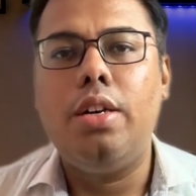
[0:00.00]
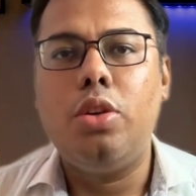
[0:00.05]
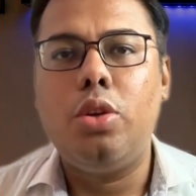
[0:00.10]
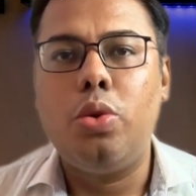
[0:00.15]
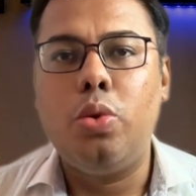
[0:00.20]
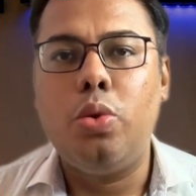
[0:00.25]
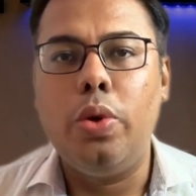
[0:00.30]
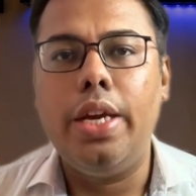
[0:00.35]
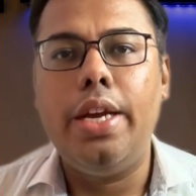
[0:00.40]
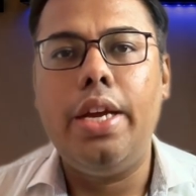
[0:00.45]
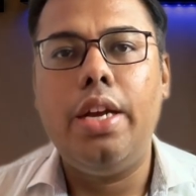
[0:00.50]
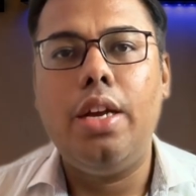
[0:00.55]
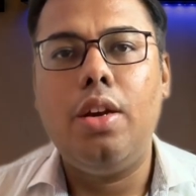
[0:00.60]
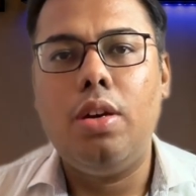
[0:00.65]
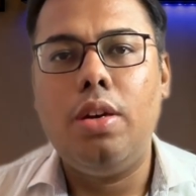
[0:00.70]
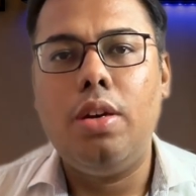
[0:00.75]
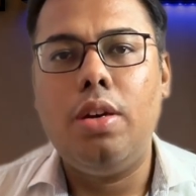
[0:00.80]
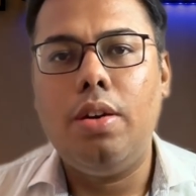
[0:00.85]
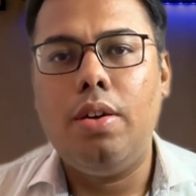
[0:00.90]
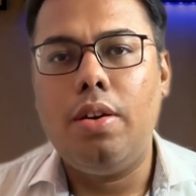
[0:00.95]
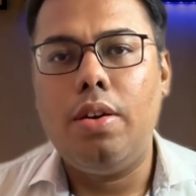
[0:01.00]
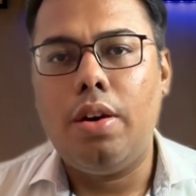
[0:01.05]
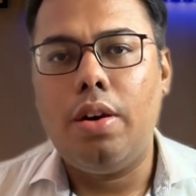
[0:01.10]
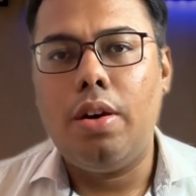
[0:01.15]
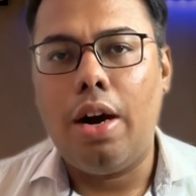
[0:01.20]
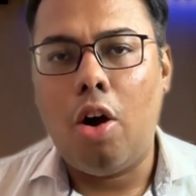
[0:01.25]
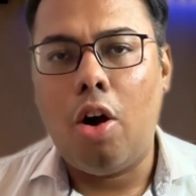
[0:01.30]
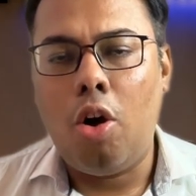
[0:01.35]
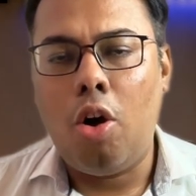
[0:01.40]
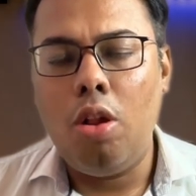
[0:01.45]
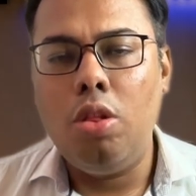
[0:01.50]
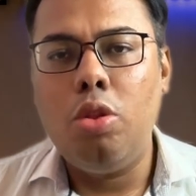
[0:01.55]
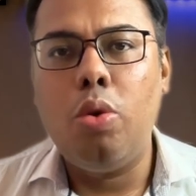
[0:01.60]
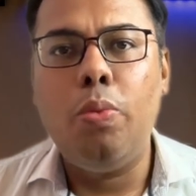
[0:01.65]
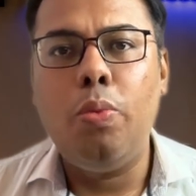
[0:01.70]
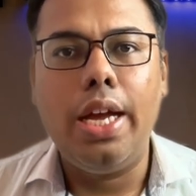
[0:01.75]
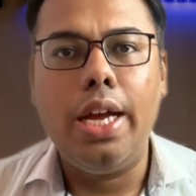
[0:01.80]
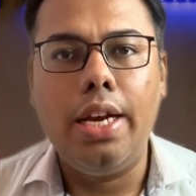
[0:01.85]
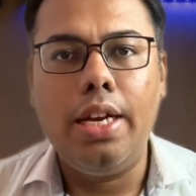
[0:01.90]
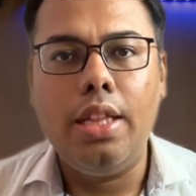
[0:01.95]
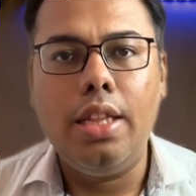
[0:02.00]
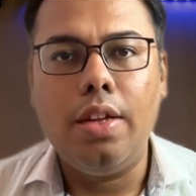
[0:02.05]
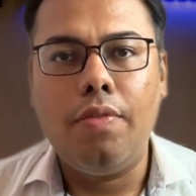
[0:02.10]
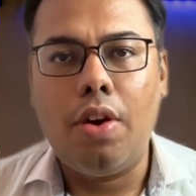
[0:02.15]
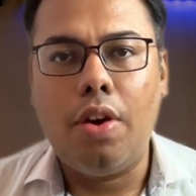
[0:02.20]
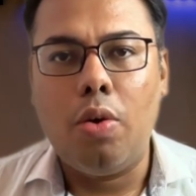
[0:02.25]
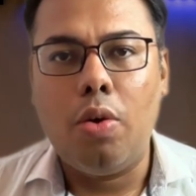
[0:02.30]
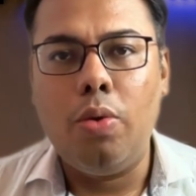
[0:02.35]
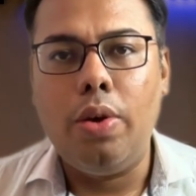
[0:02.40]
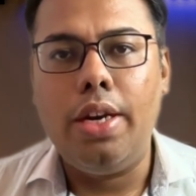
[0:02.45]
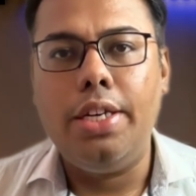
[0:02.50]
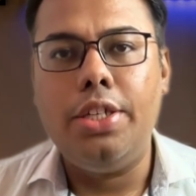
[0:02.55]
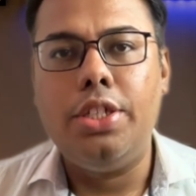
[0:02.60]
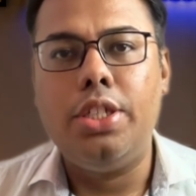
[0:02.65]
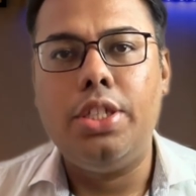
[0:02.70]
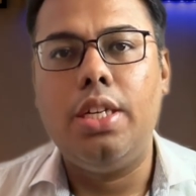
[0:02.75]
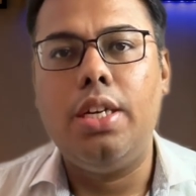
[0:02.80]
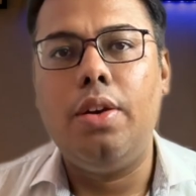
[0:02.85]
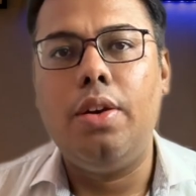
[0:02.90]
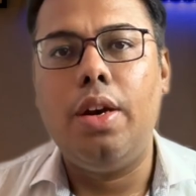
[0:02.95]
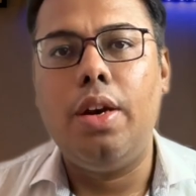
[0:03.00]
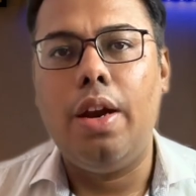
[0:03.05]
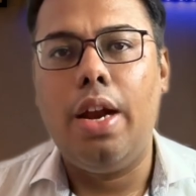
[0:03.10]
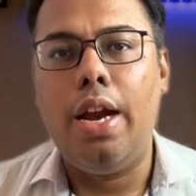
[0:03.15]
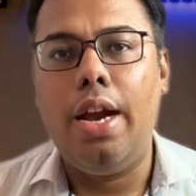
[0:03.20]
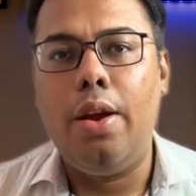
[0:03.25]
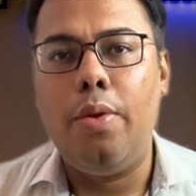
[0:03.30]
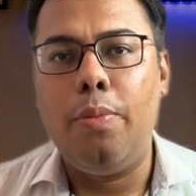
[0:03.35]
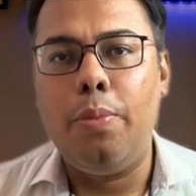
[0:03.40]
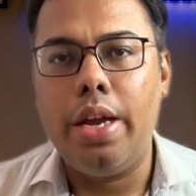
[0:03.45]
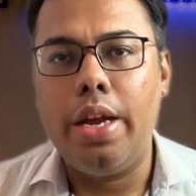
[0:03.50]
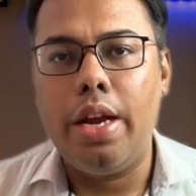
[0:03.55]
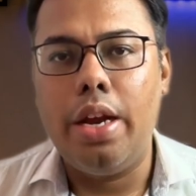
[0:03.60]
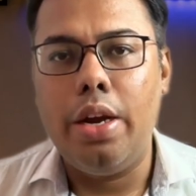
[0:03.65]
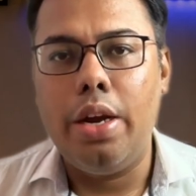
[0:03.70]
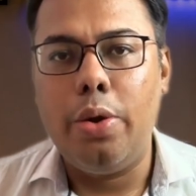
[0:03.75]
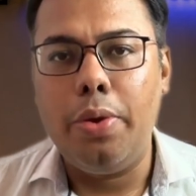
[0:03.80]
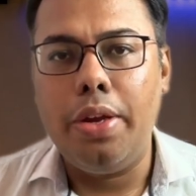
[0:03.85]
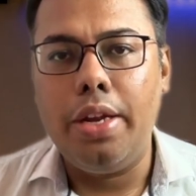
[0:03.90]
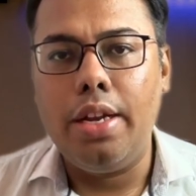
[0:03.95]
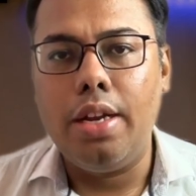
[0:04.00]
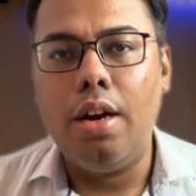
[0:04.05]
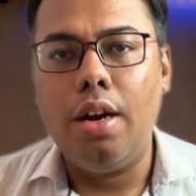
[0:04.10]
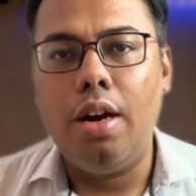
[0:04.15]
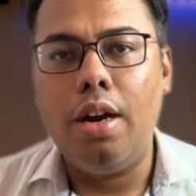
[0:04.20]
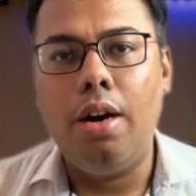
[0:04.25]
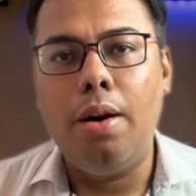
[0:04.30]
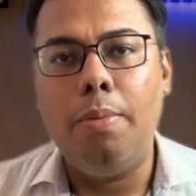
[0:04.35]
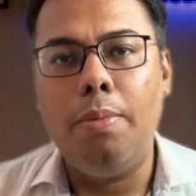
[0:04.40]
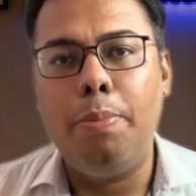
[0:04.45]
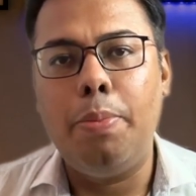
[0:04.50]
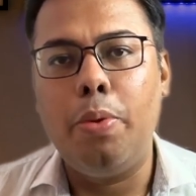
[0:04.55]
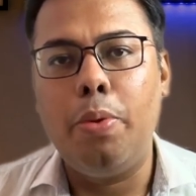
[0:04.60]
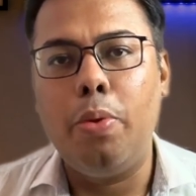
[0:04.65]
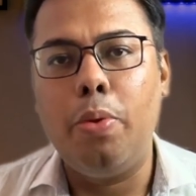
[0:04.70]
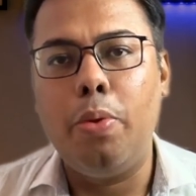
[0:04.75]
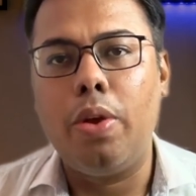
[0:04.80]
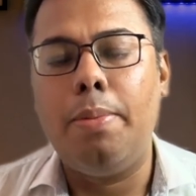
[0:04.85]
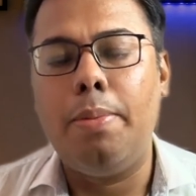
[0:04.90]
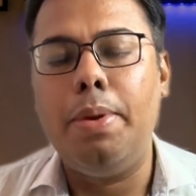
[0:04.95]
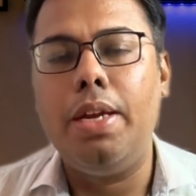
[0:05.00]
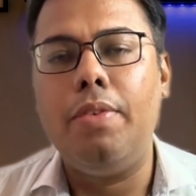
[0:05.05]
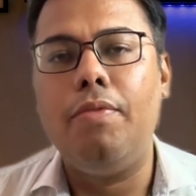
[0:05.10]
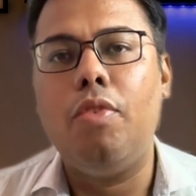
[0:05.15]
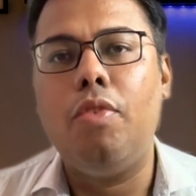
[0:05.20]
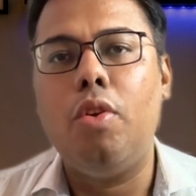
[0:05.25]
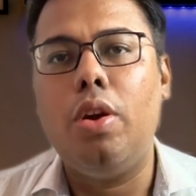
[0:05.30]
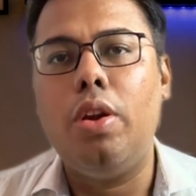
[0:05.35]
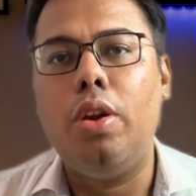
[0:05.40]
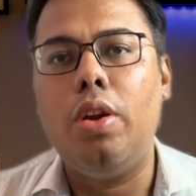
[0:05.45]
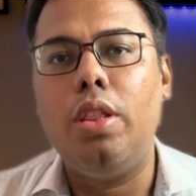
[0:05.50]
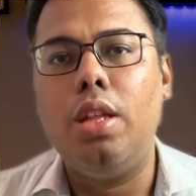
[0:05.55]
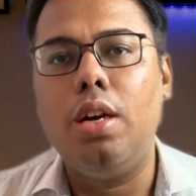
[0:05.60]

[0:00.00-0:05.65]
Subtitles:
Today, although we are in the foundation and we are doing programming for the